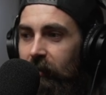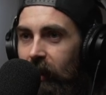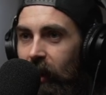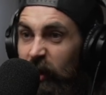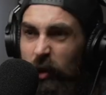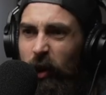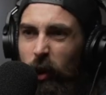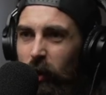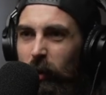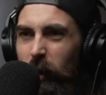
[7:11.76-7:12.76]
It doesn't
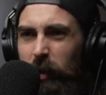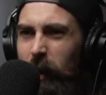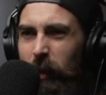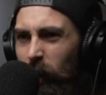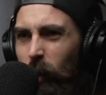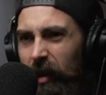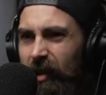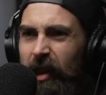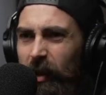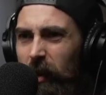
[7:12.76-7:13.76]
look good. Most people don't want to
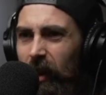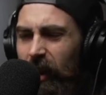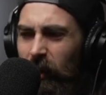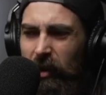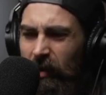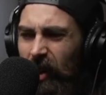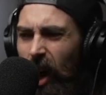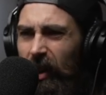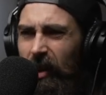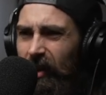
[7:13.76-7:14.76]
see somebody like, it looks
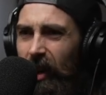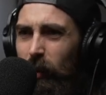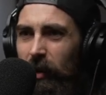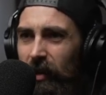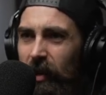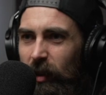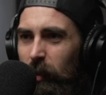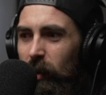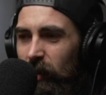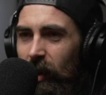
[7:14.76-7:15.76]
gnarly as hell when you see
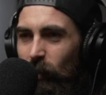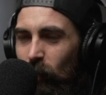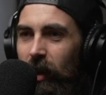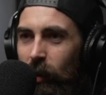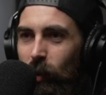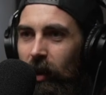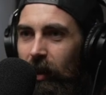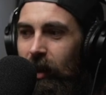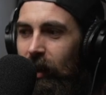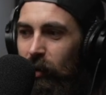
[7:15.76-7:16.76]
somebody who's like really, really
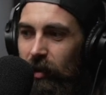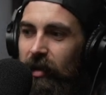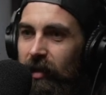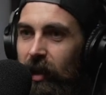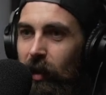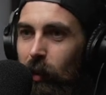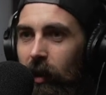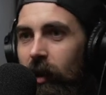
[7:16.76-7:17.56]
lean. They just sinew.